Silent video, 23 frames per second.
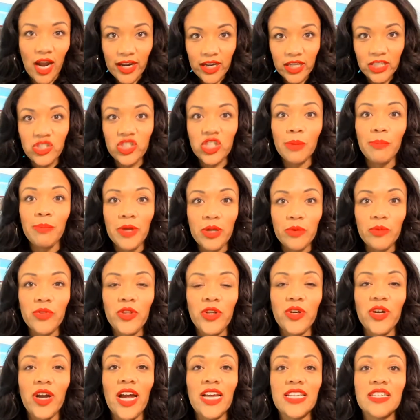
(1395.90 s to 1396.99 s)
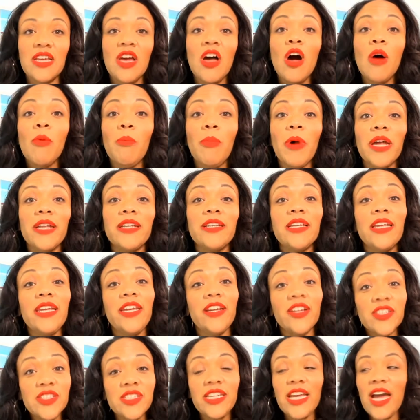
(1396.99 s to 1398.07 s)
jump in with you guys. But
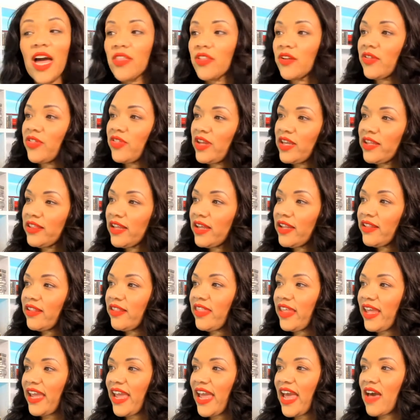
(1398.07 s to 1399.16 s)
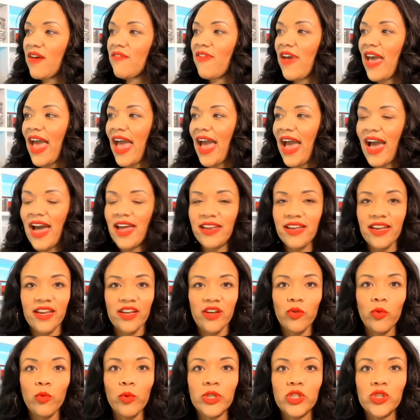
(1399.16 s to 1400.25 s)
here's the other thing that they have added,
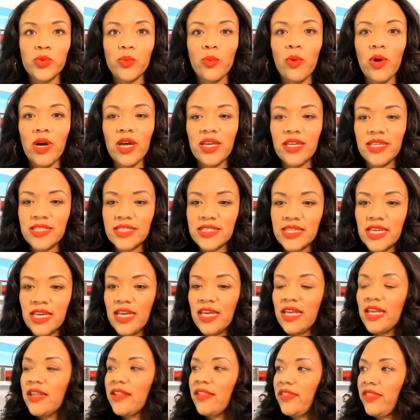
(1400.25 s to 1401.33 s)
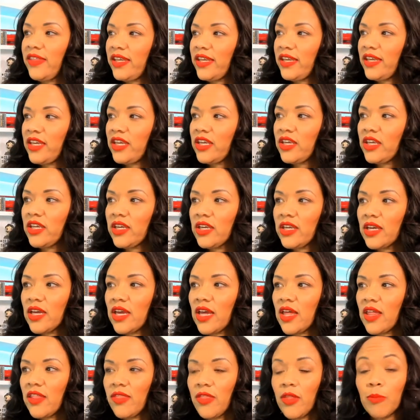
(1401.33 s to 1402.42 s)
which was the
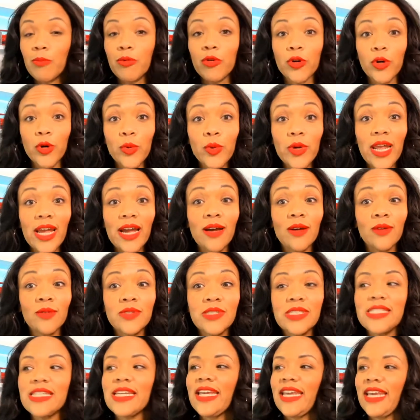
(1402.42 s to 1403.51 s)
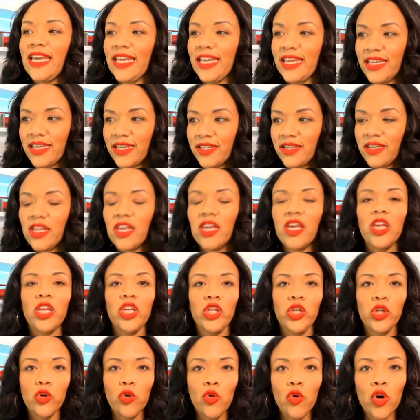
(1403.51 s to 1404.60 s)
pronouns in
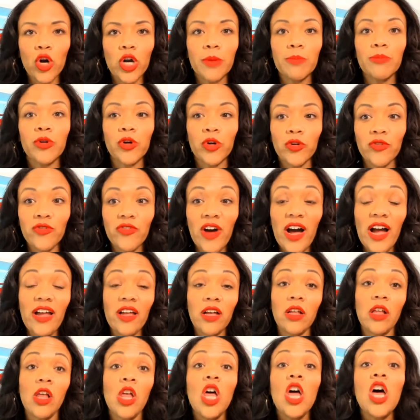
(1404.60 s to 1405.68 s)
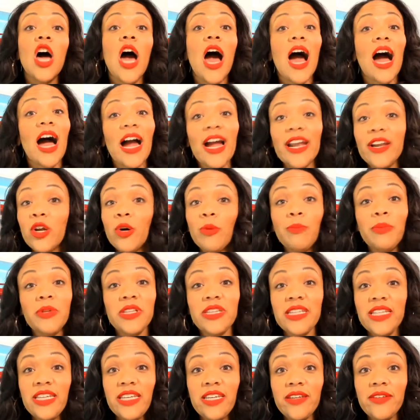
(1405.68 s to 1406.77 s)
your profile. I don't
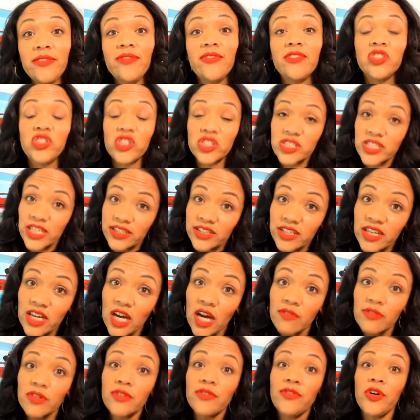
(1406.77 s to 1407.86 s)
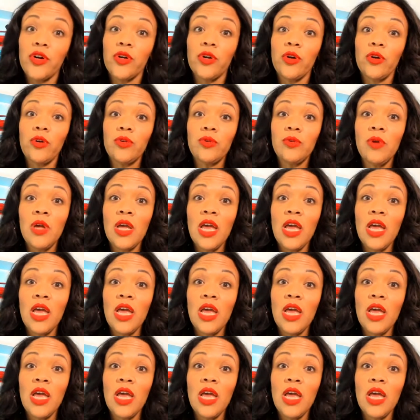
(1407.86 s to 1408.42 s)
believe, just like the cover photo,